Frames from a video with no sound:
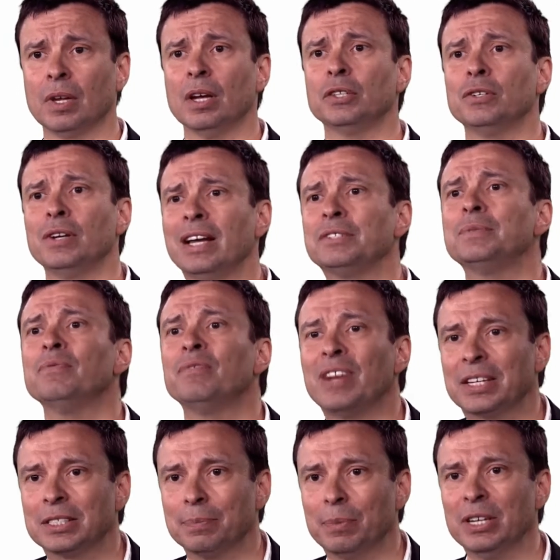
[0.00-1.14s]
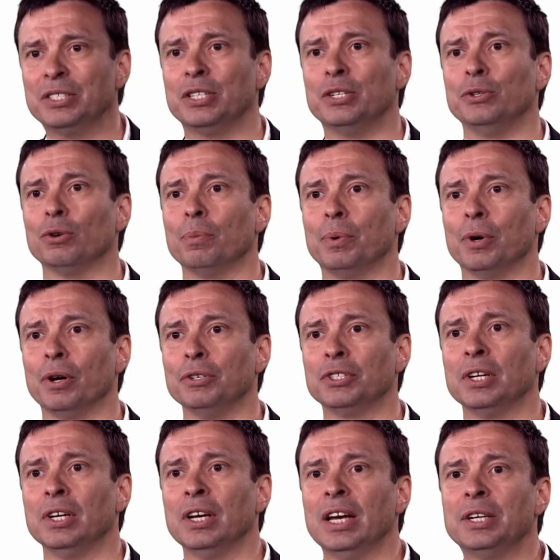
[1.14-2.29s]
To allow some flexibility in your approach,
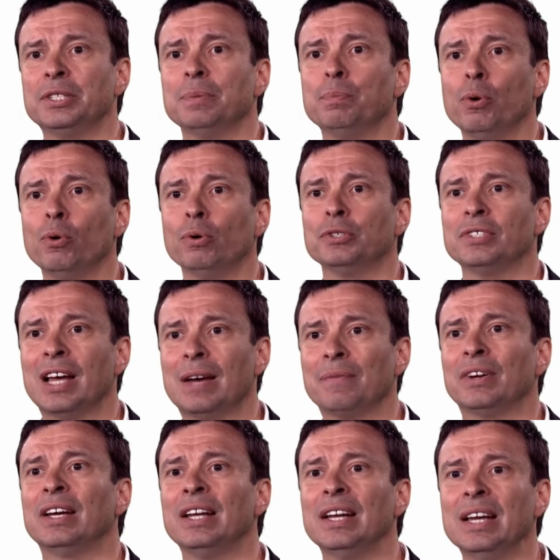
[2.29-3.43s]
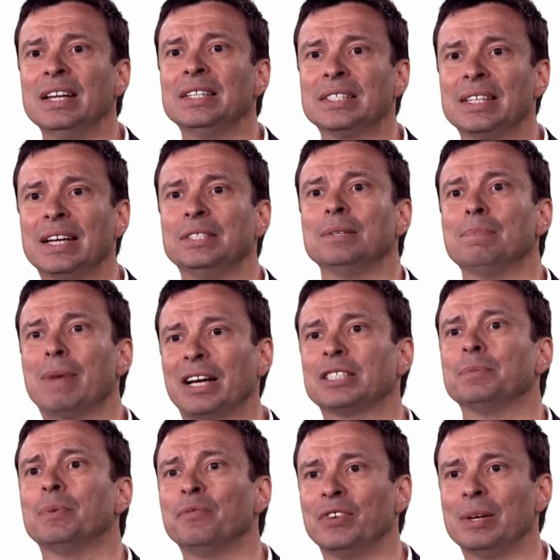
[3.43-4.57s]
it is important to have a clearly stated
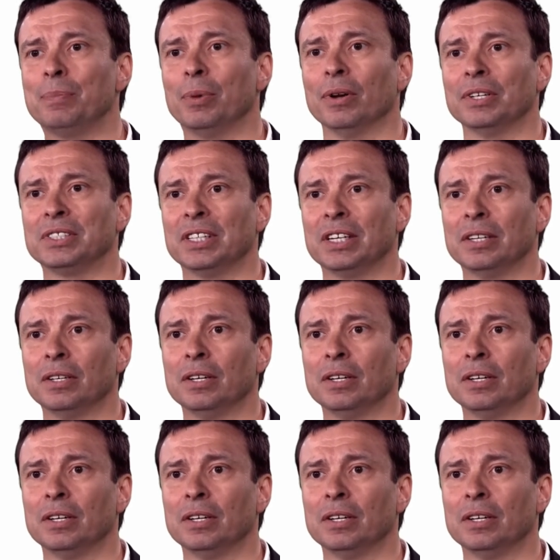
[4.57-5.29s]
maximum fee policy,